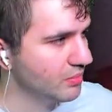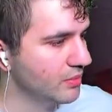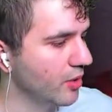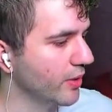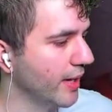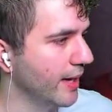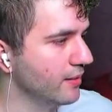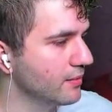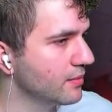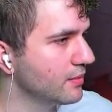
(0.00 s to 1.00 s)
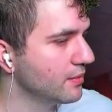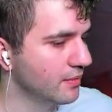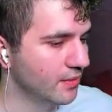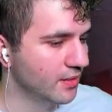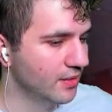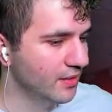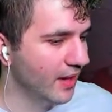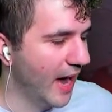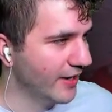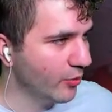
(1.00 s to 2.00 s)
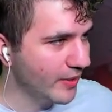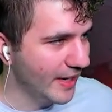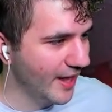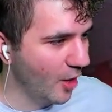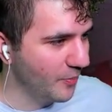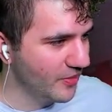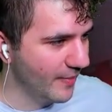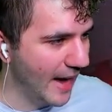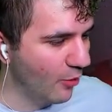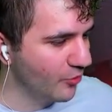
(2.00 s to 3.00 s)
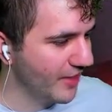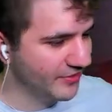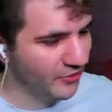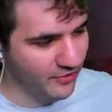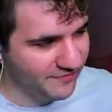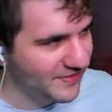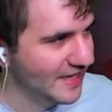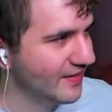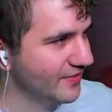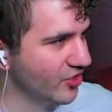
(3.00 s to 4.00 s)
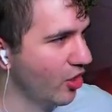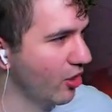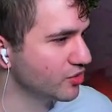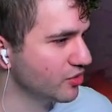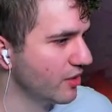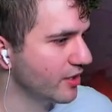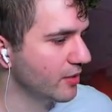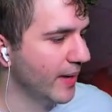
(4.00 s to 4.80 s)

Okay. I know we're kind of helping them out with like the Raffine and like the card draw here,